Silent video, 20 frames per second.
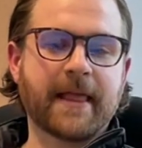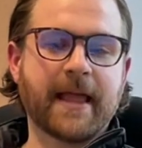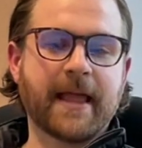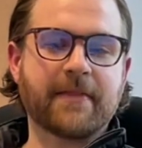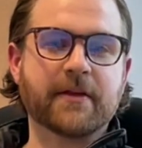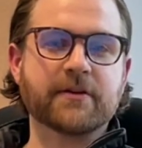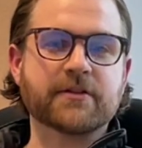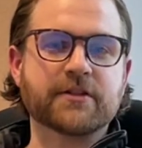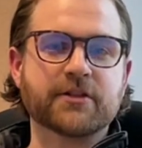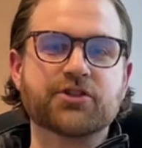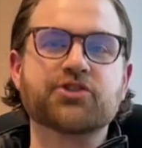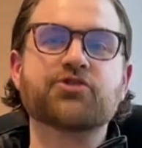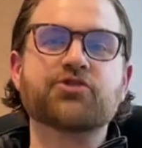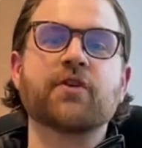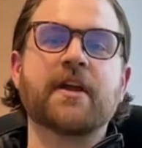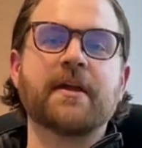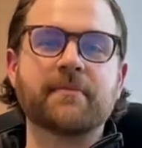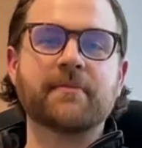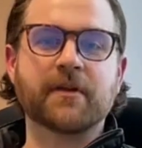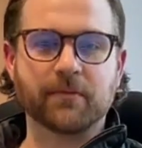And there's a
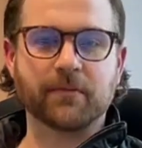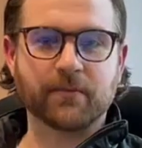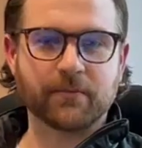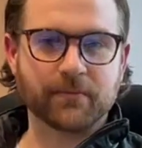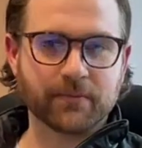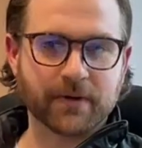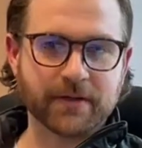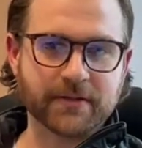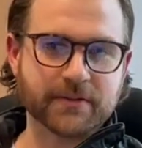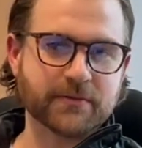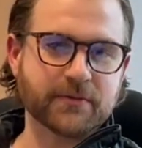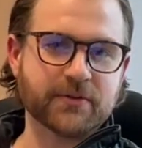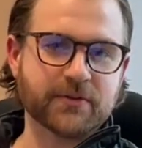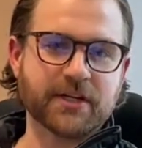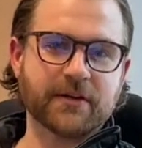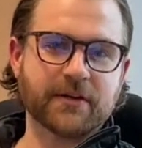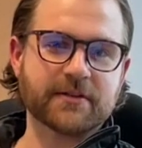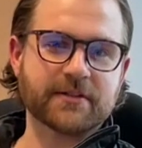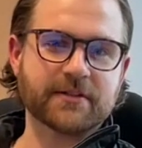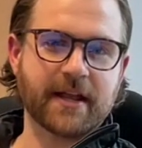stream that runs through
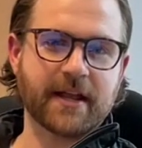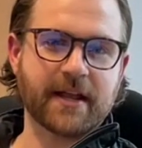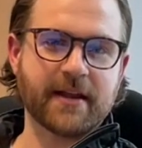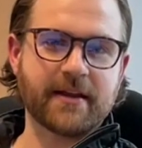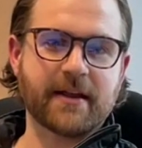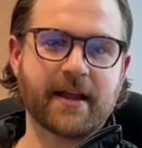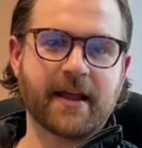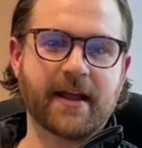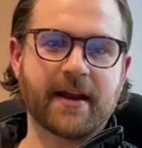Chico State,